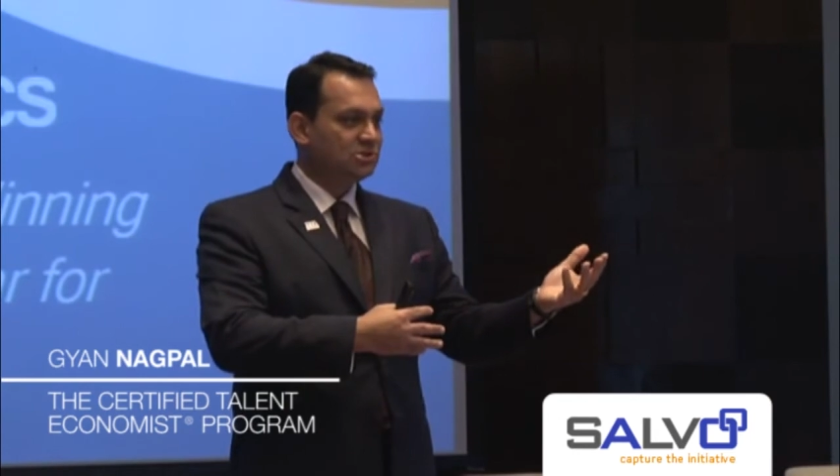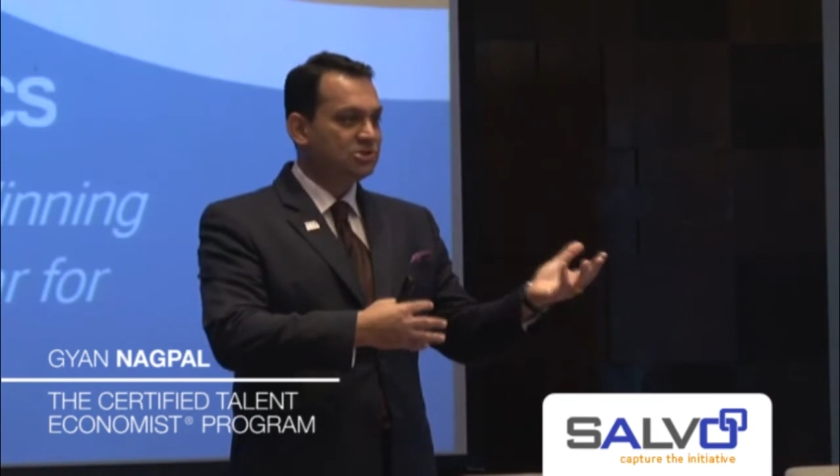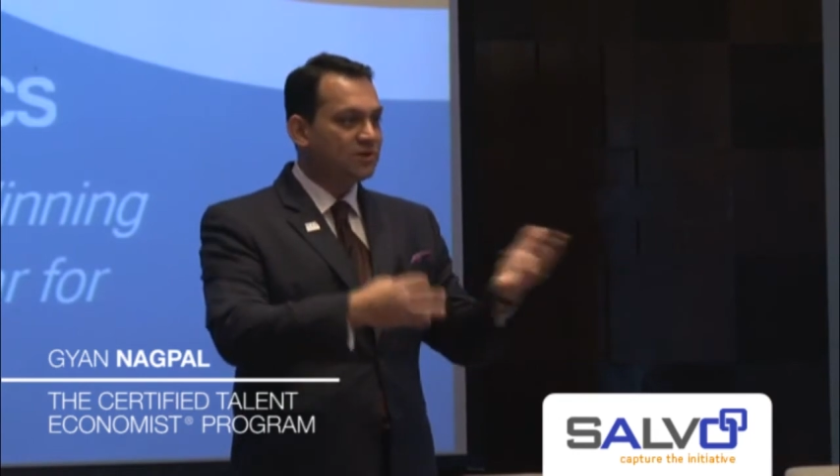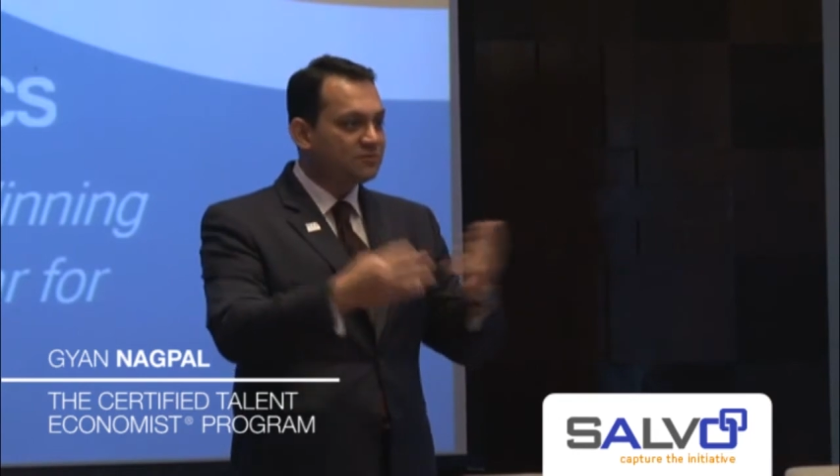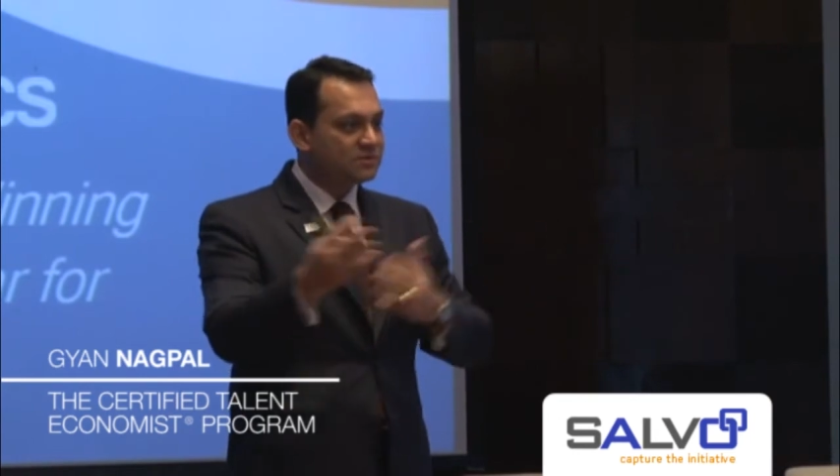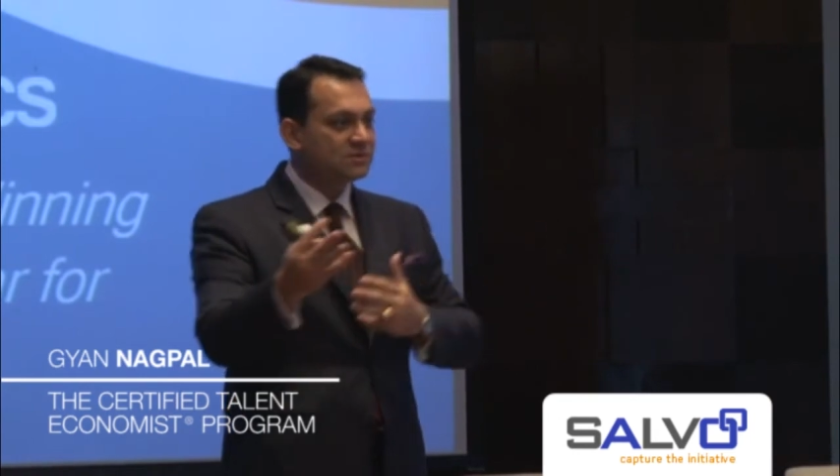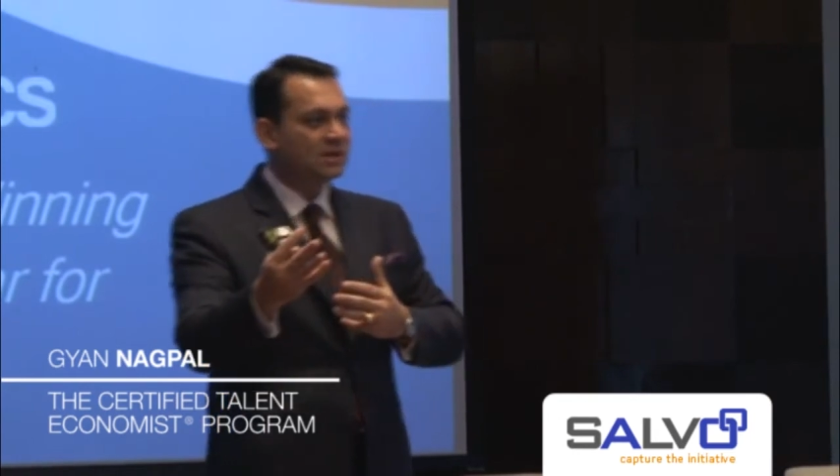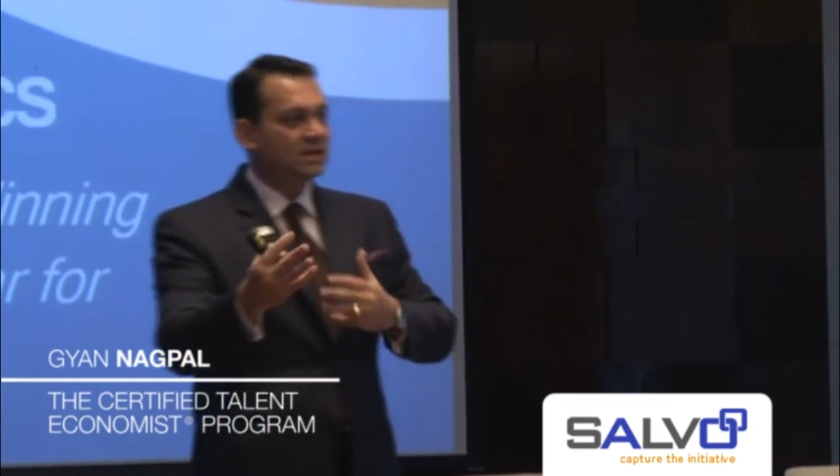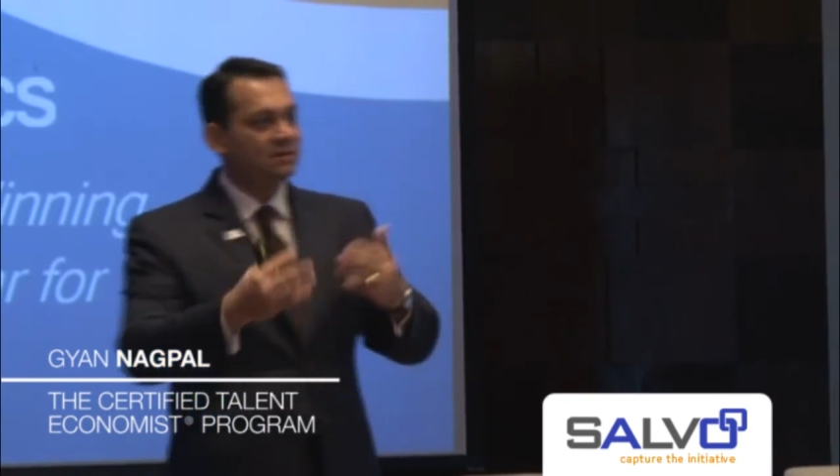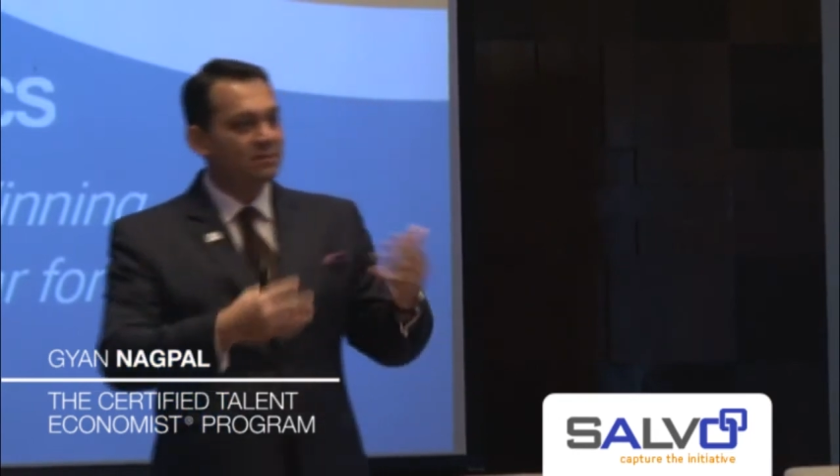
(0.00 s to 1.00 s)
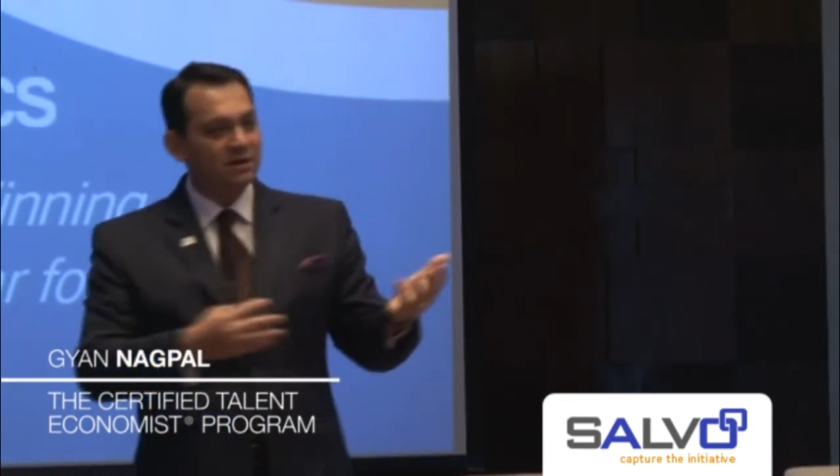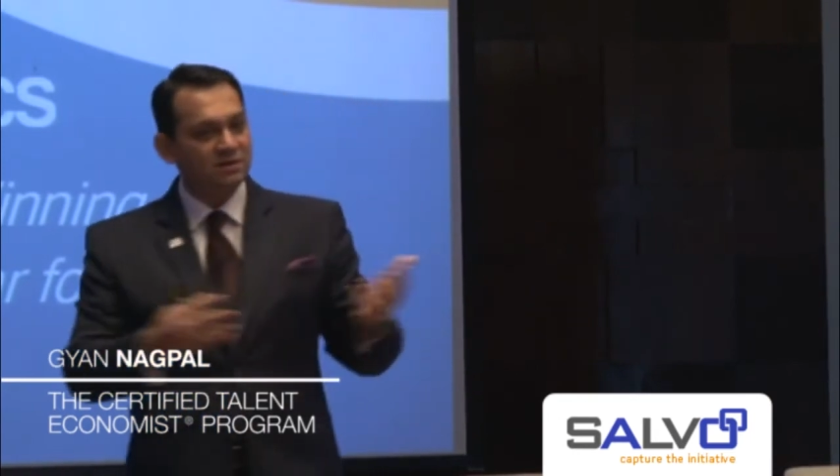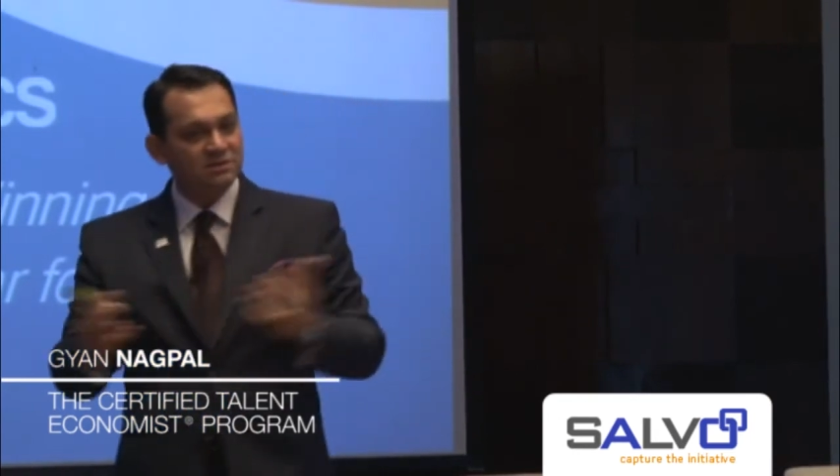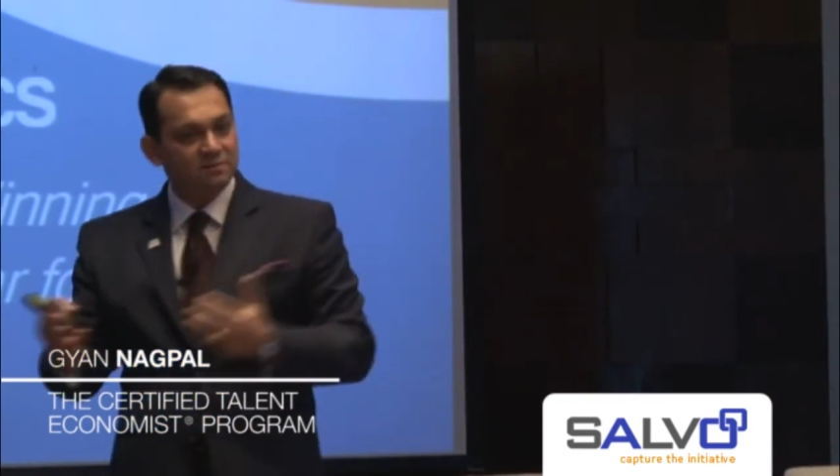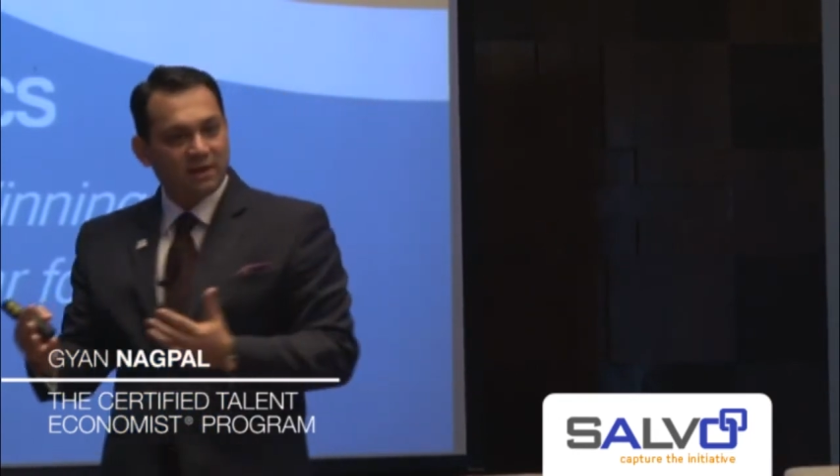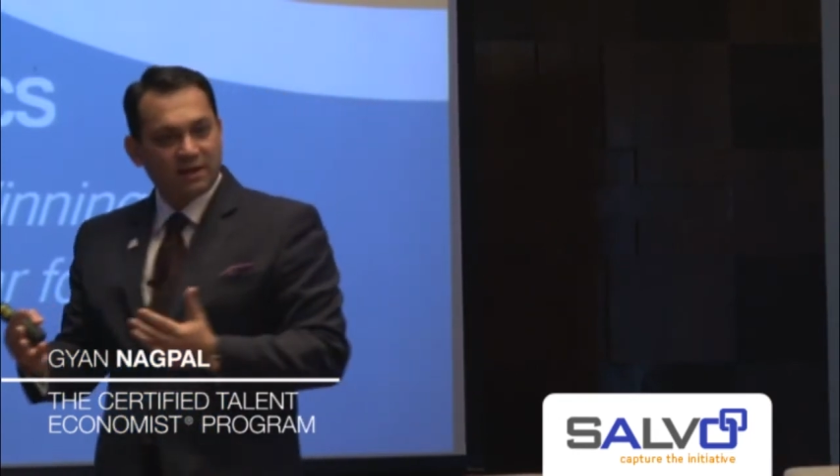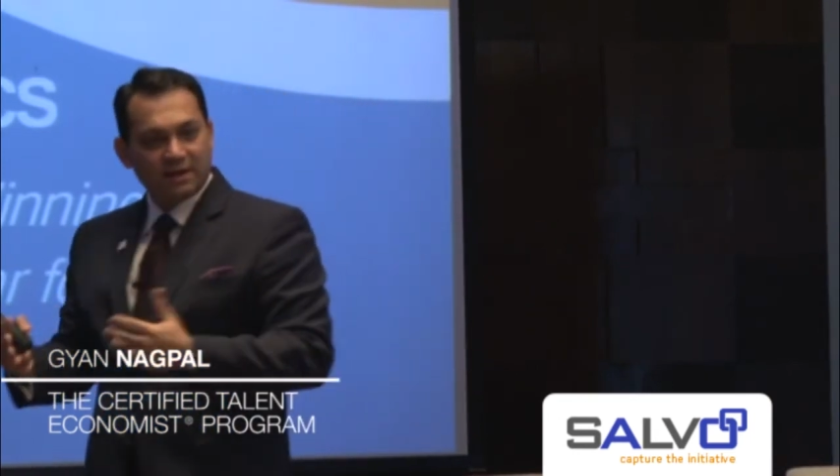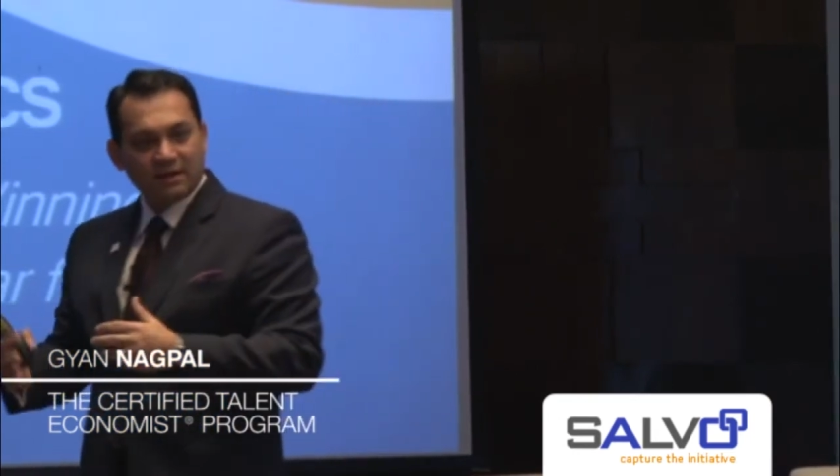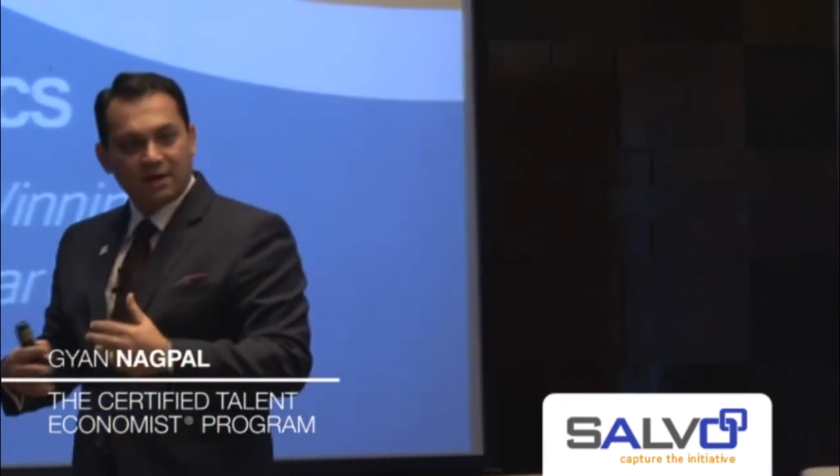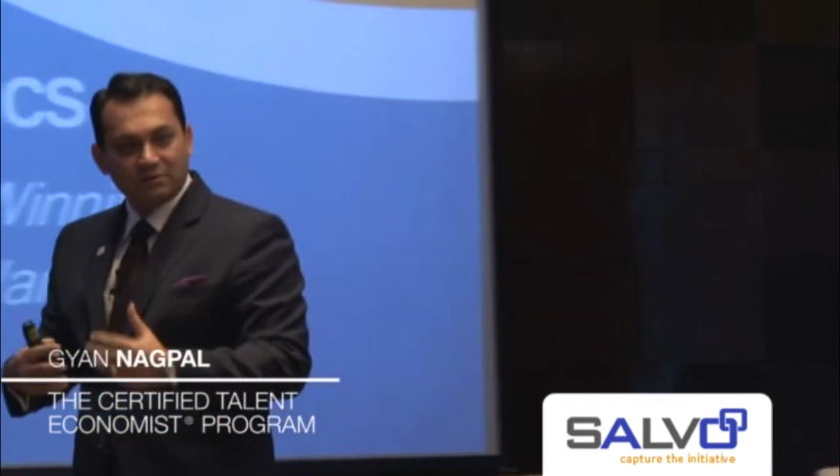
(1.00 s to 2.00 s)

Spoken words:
shifts in demand and supply, and